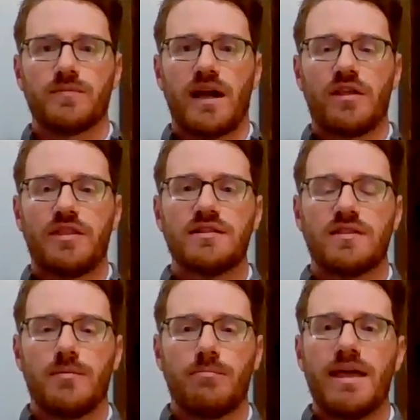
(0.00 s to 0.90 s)
I think that
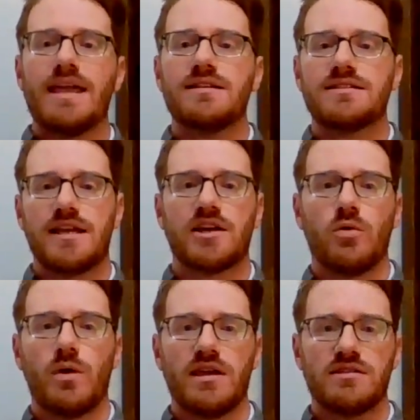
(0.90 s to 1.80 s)
the main
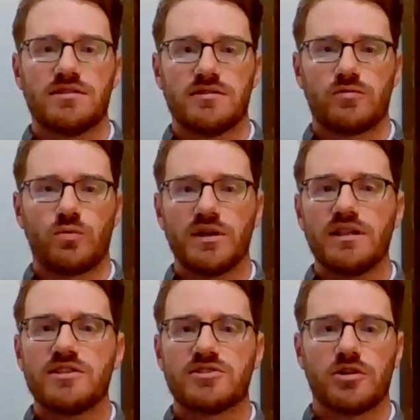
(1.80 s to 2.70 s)
takeaways
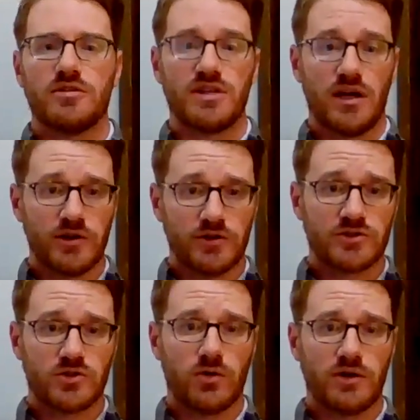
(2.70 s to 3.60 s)
really serve to
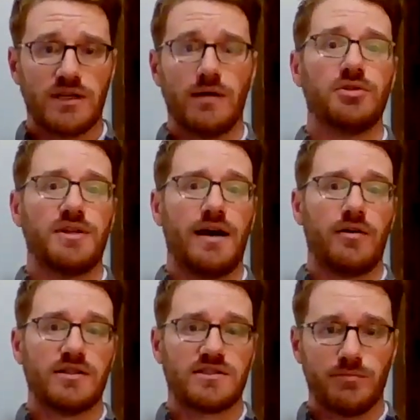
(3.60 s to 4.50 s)
underscore and double down
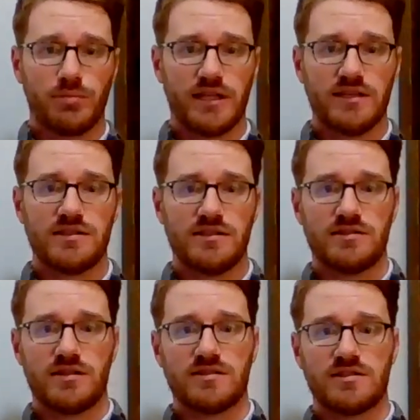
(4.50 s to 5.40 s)
on some
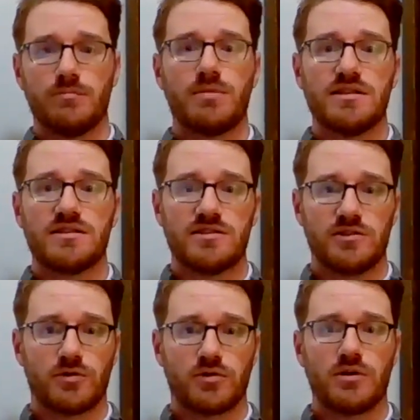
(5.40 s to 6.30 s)
places and some pieces in the
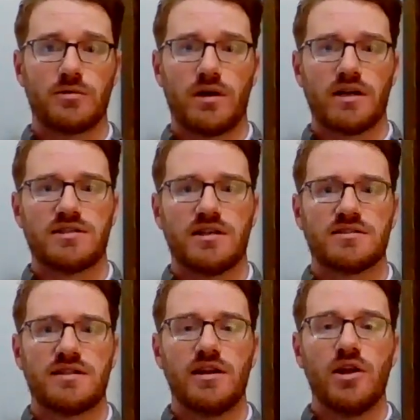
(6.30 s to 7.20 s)
recruiting process
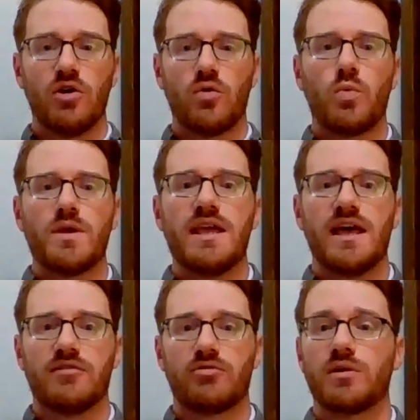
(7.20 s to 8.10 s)
that we
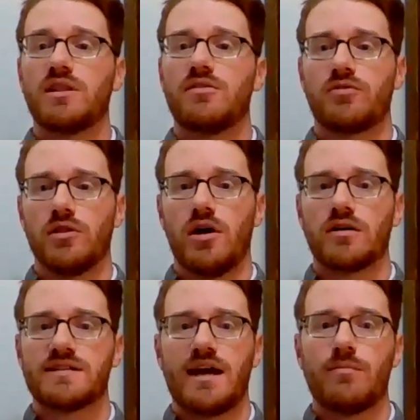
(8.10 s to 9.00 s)
have really for a long
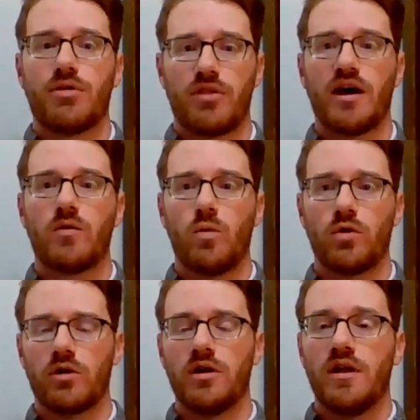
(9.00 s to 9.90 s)
time thought
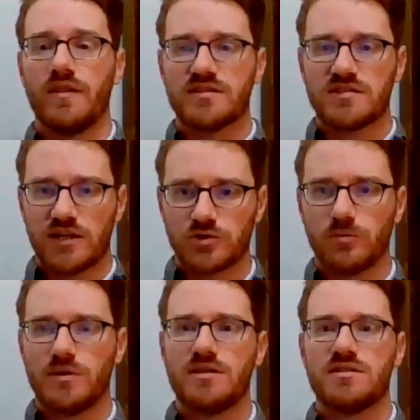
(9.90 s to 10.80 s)
were the central
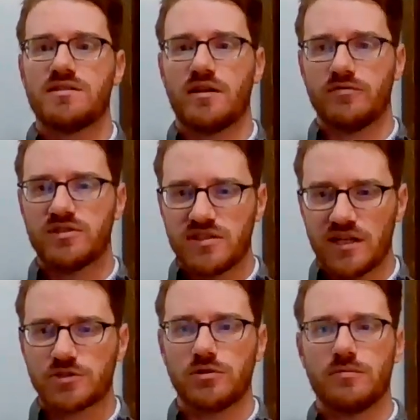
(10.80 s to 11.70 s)
pieces and of central